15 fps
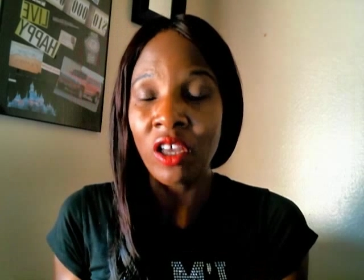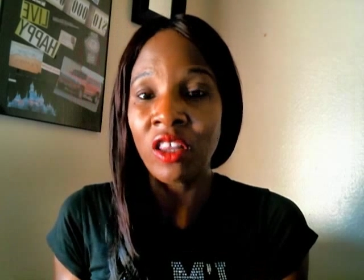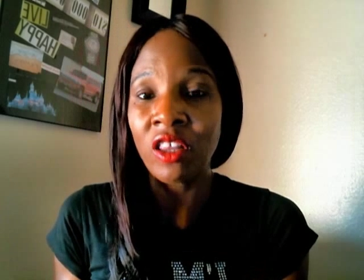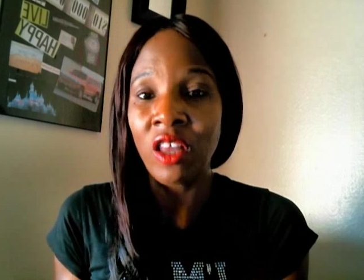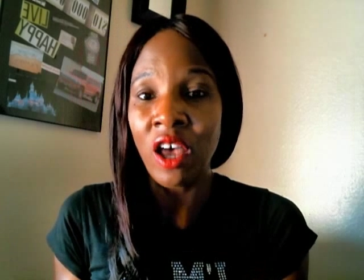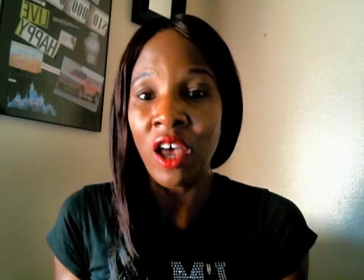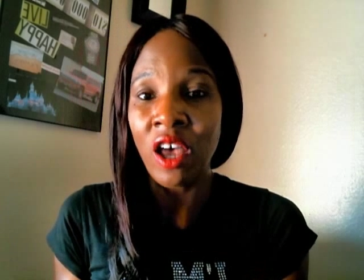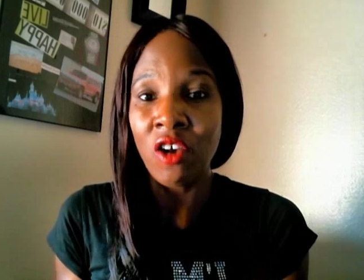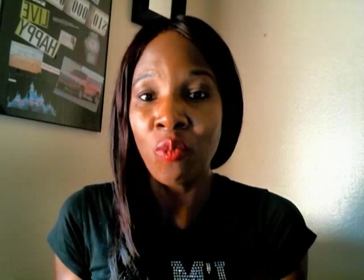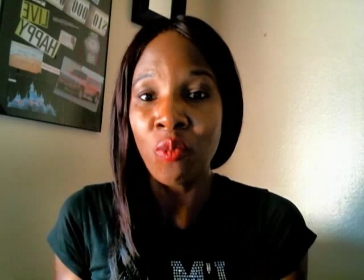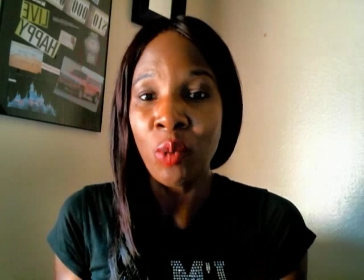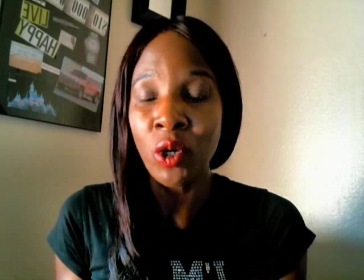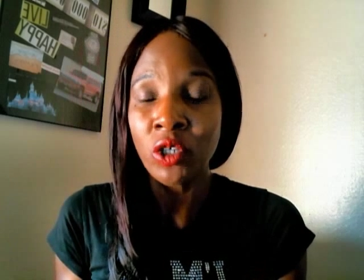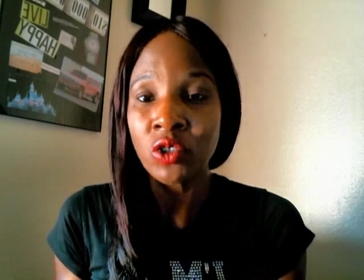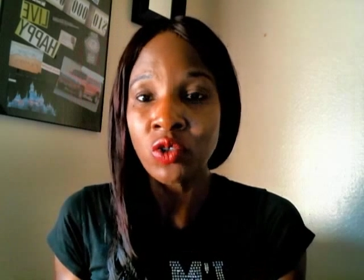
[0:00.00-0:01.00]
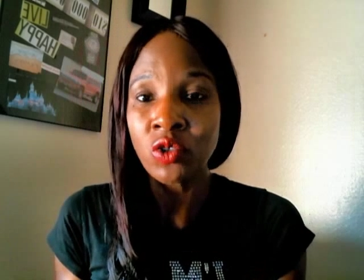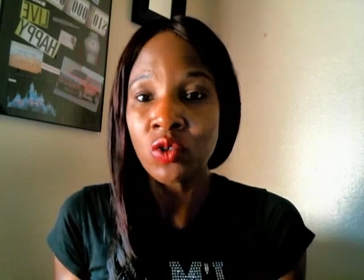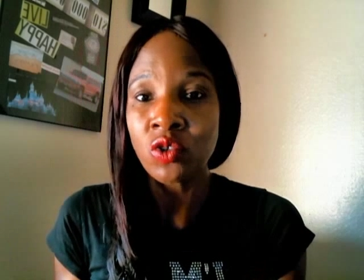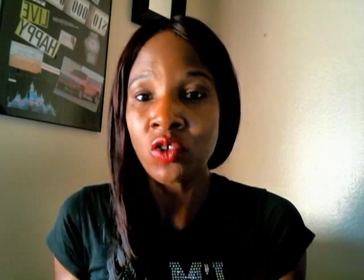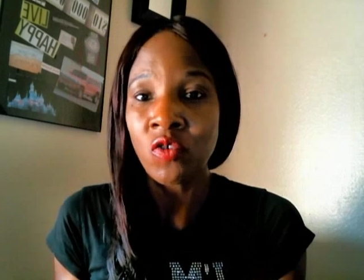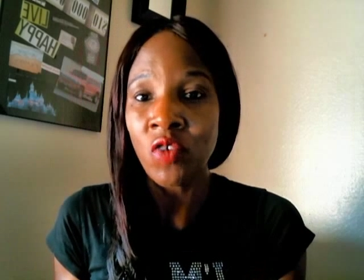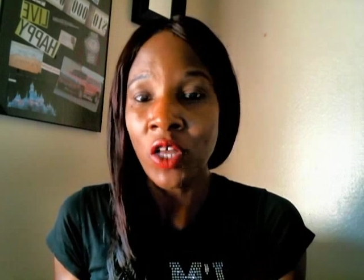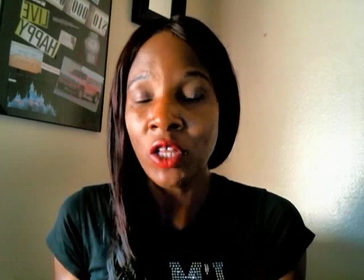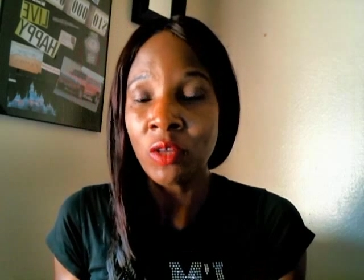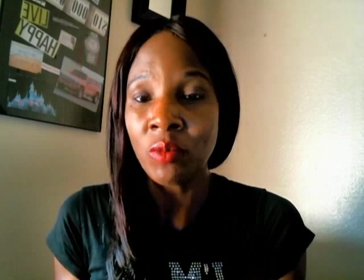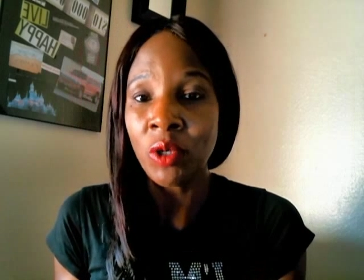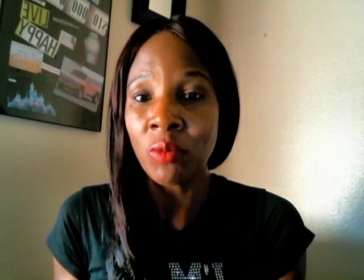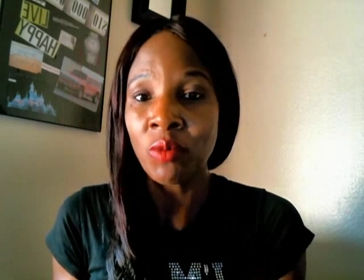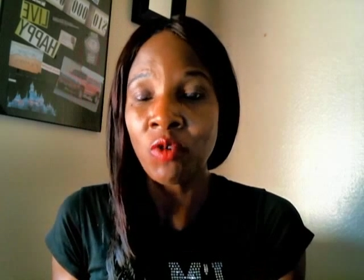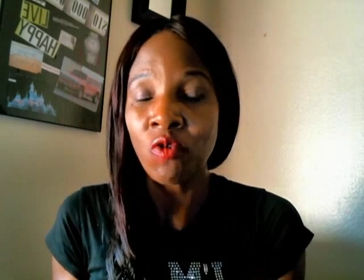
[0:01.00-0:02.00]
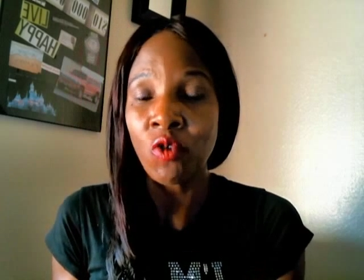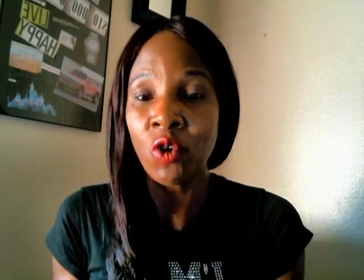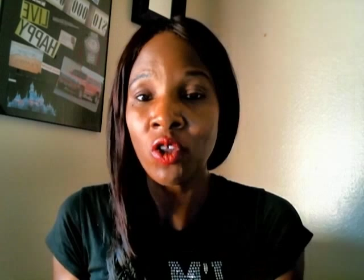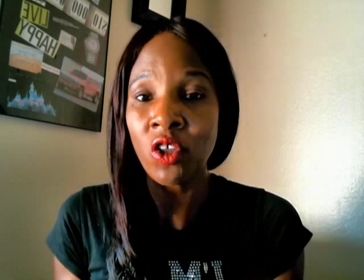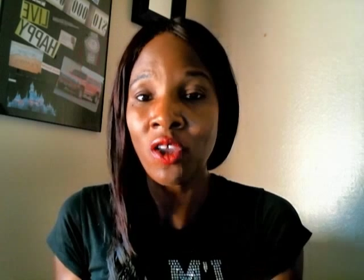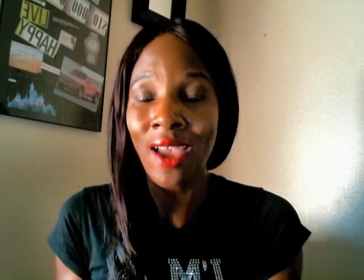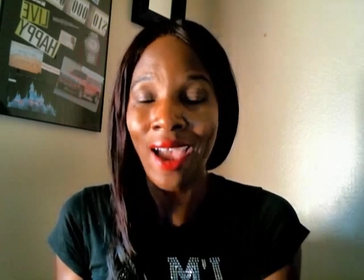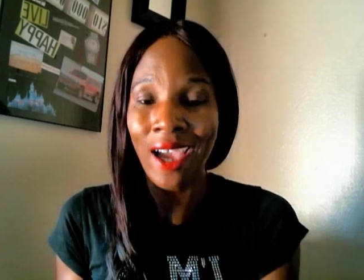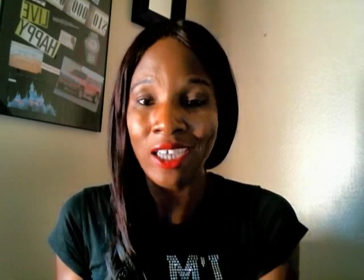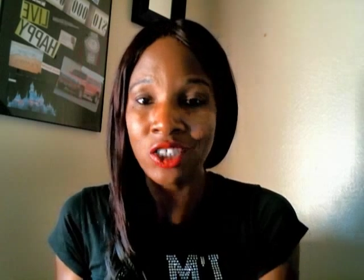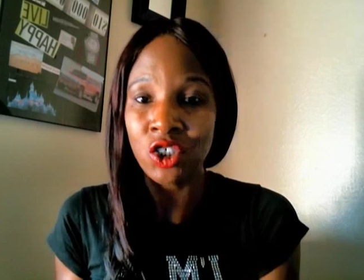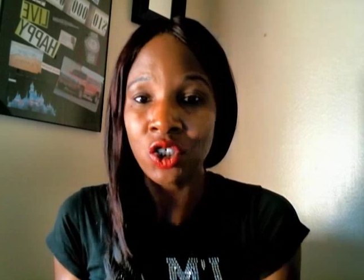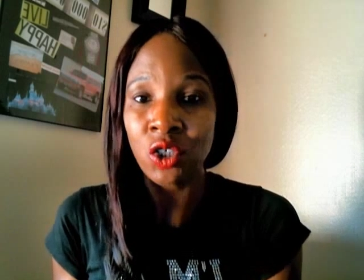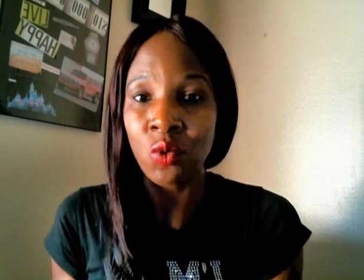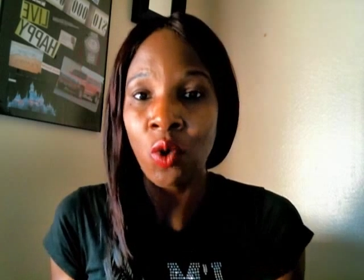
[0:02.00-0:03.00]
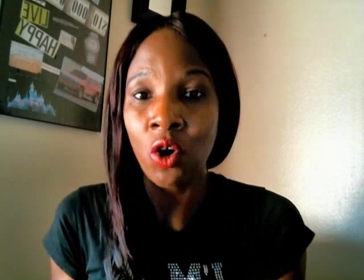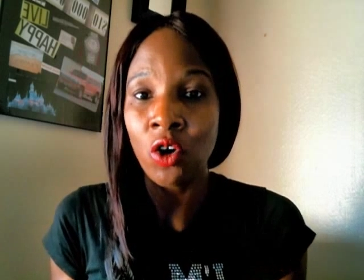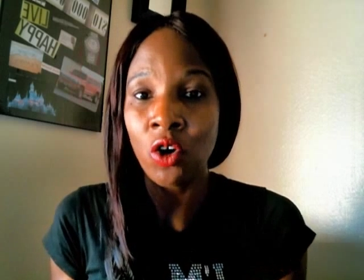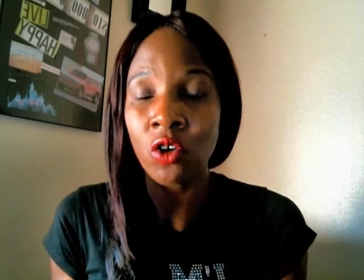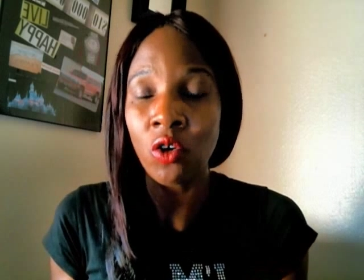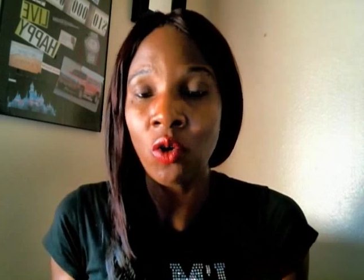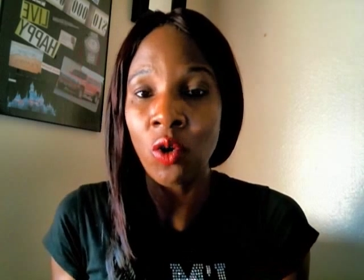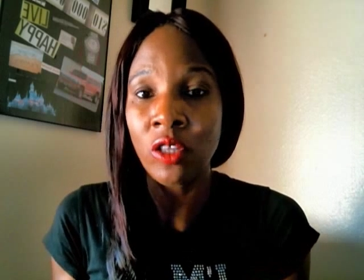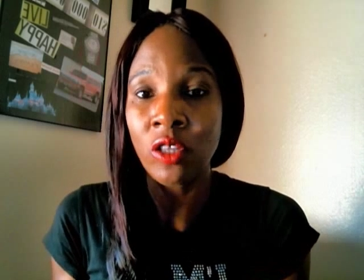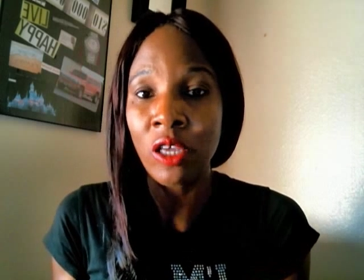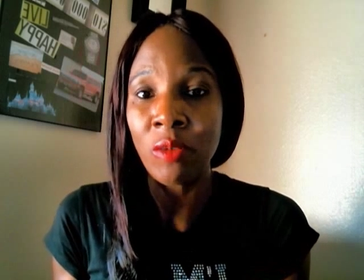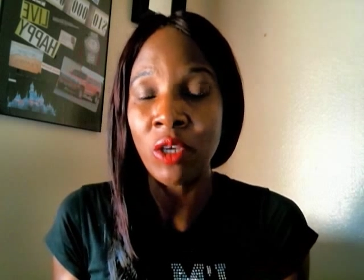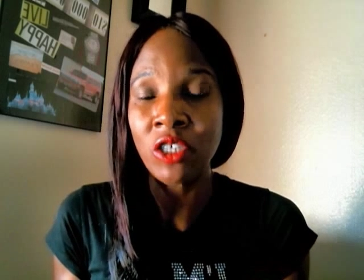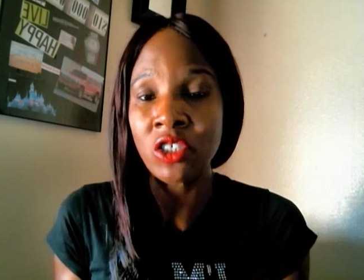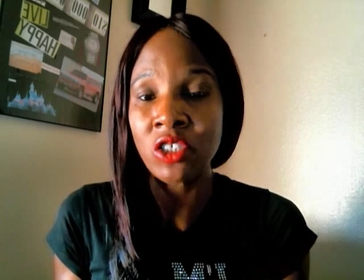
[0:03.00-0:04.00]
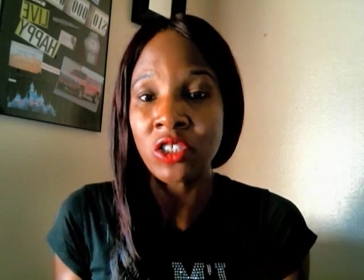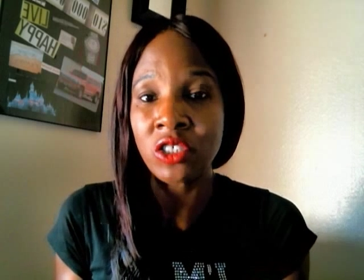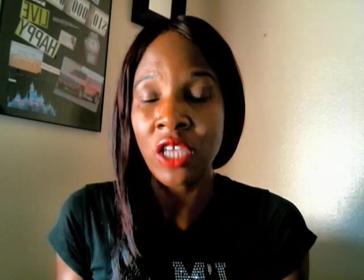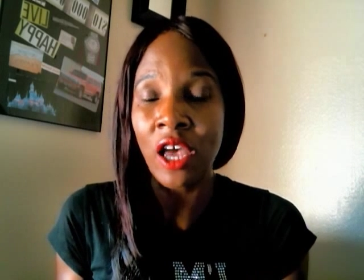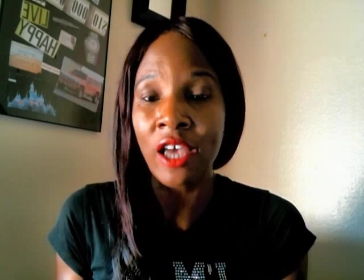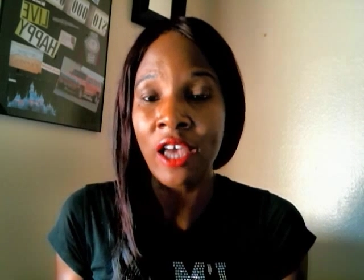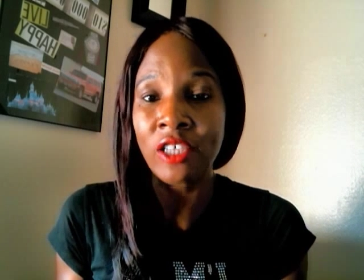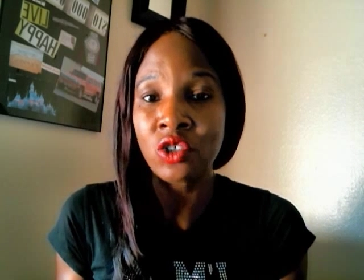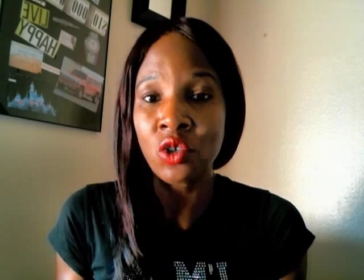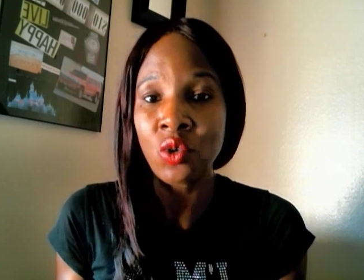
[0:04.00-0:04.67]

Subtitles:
a lot of personal development before they actually work on their business, guys.